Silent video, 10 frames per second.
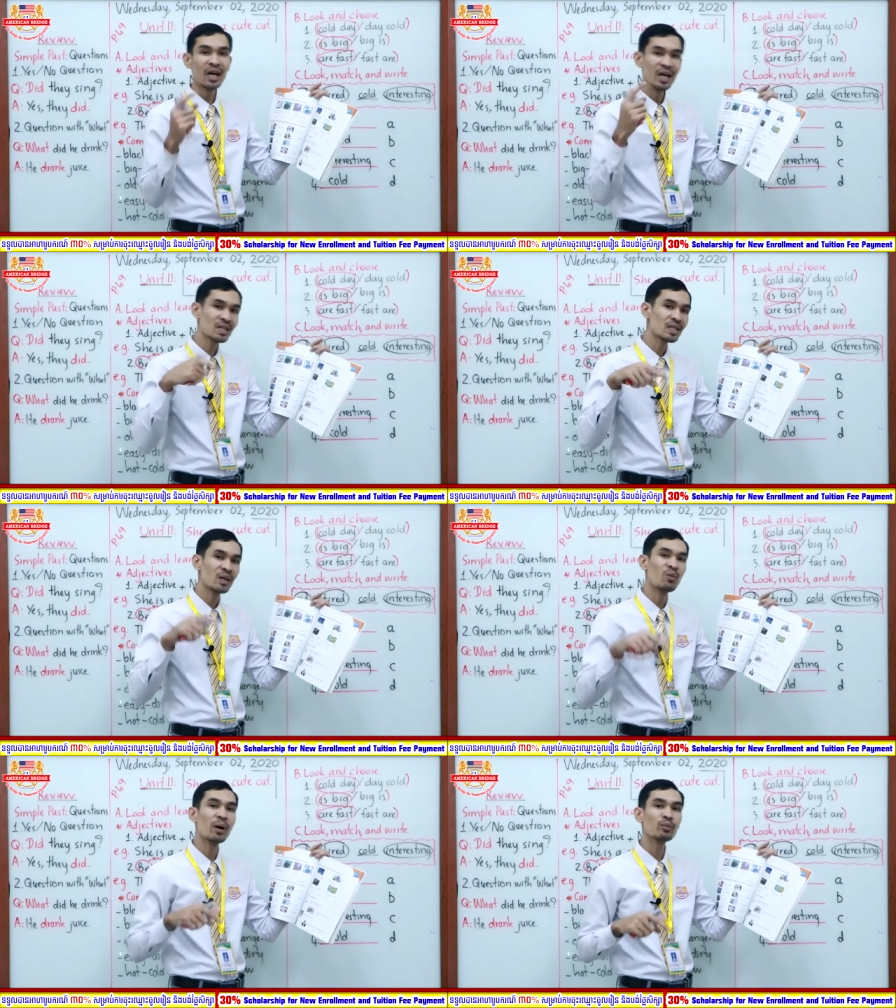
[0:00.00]
Is
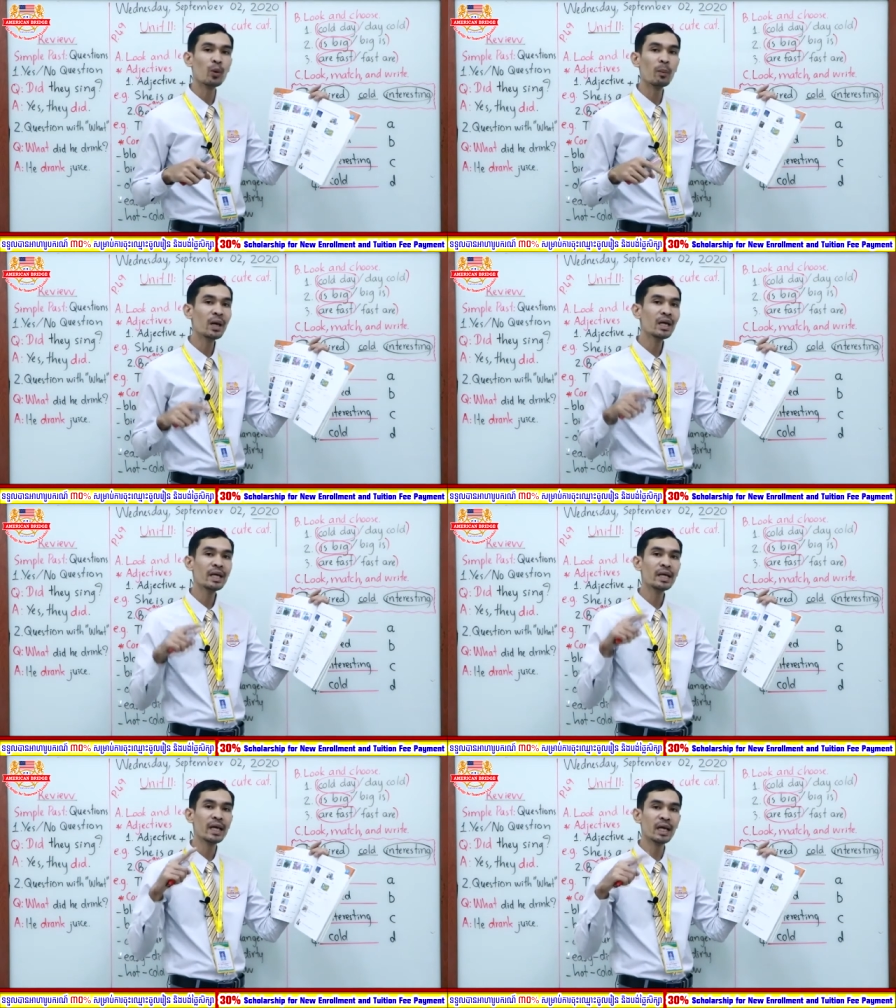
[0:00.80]
equal to
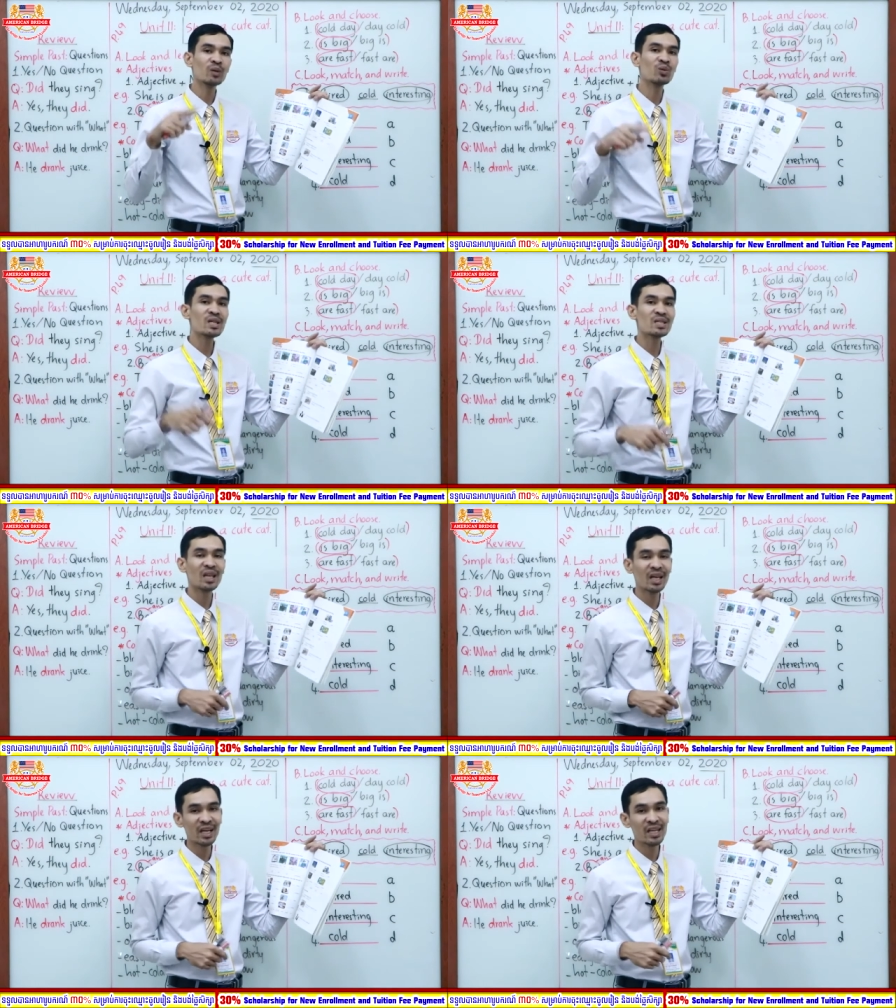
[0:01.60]
be
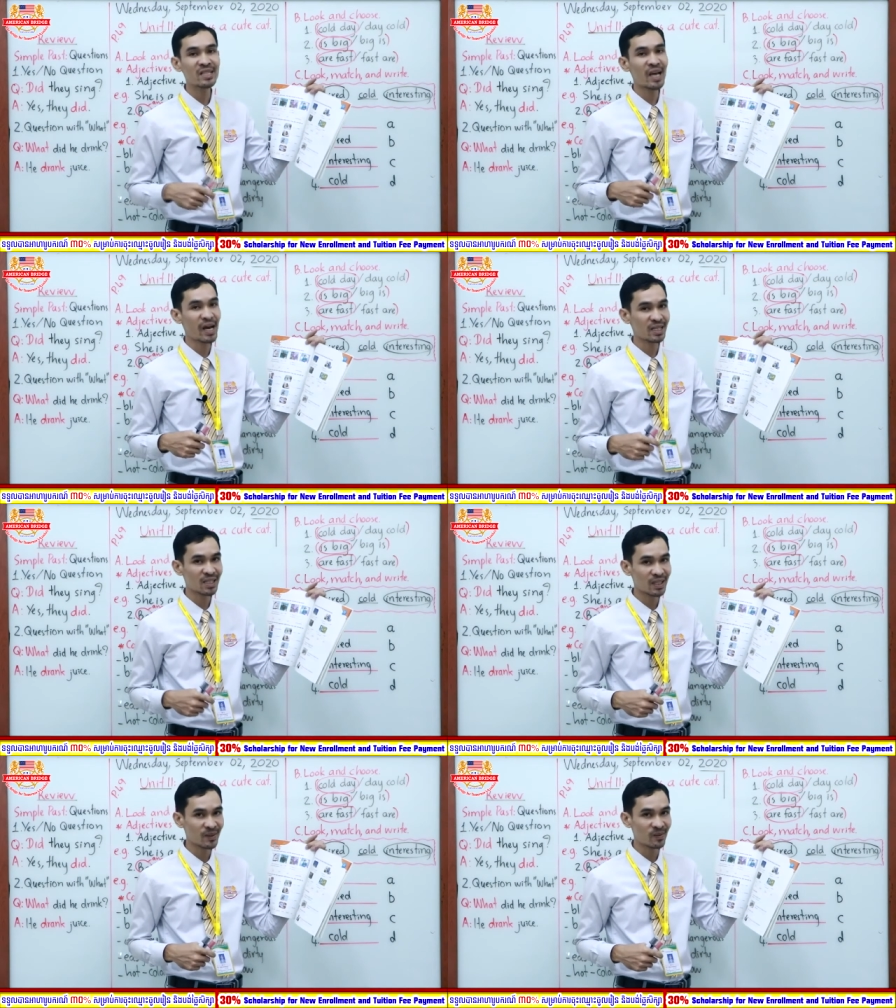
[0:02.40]
interesting is
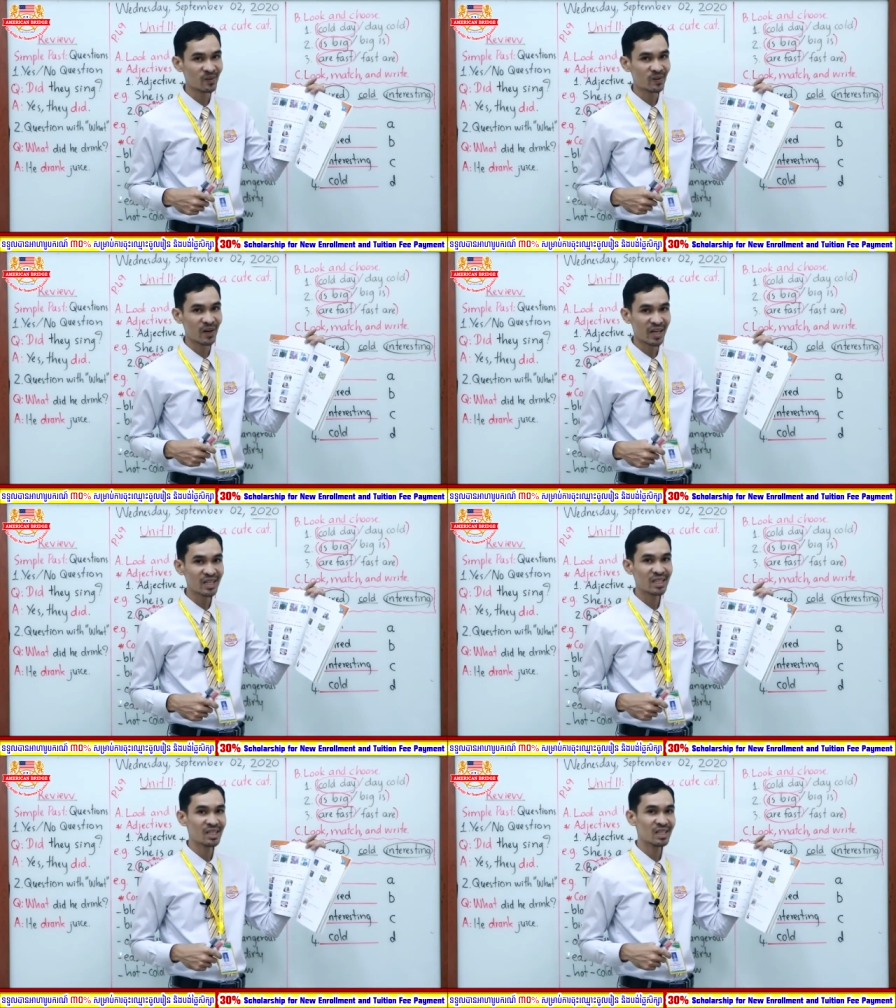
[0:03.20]
adjective, right?
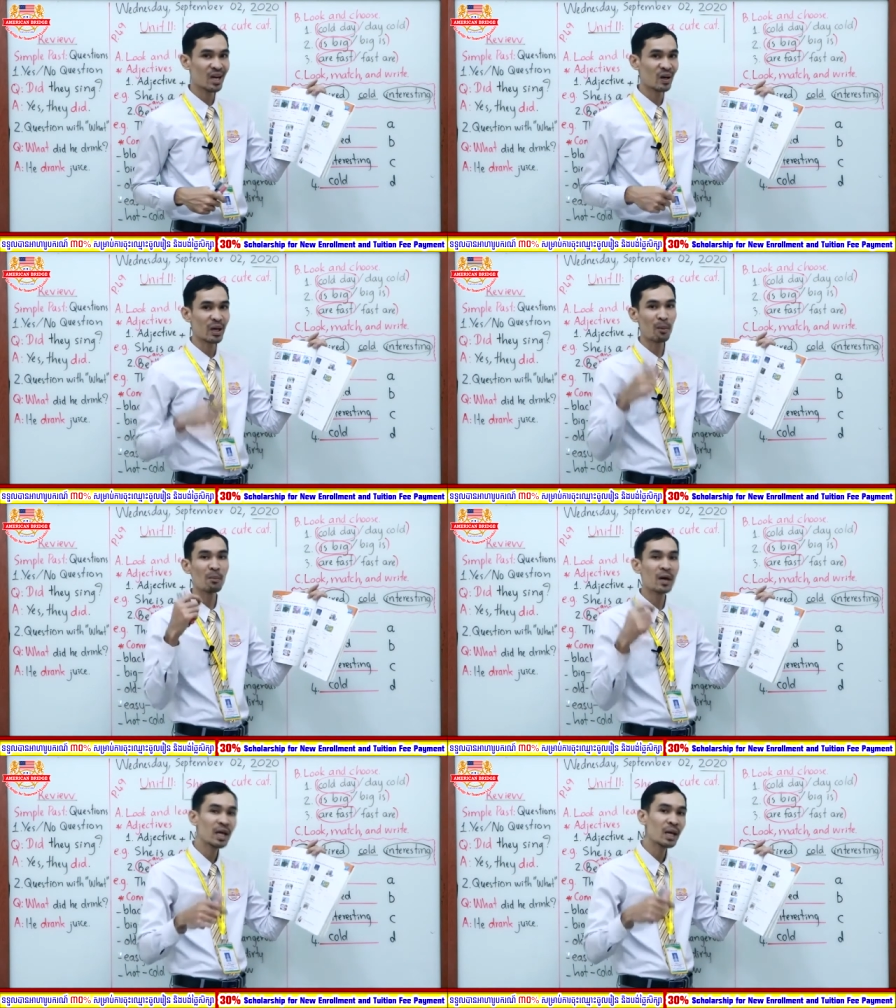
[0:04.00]
Okay,
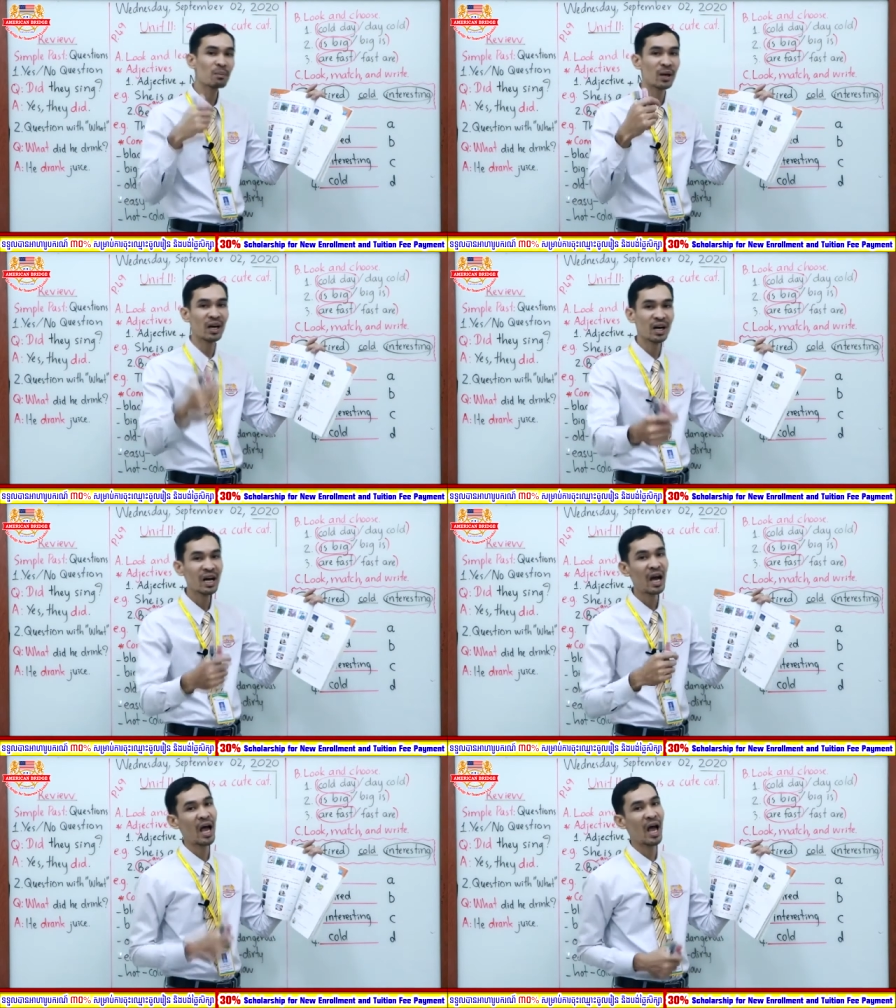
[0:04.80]
be plus
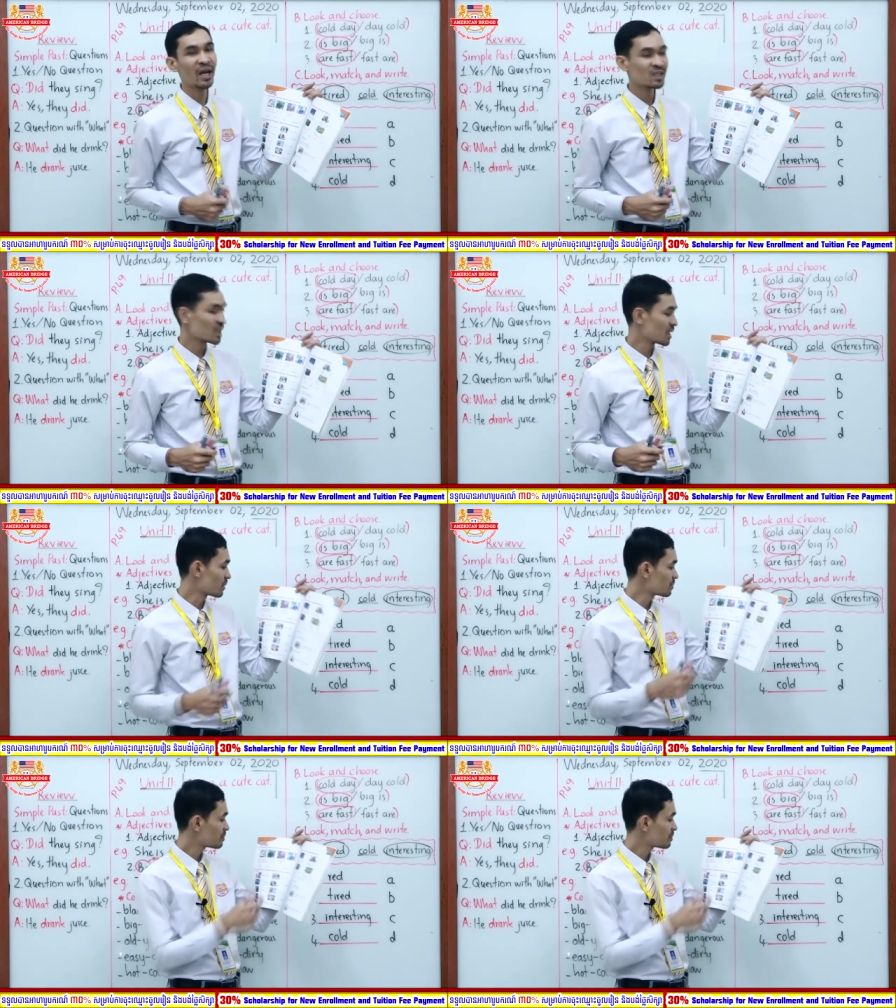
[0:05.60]
adjective.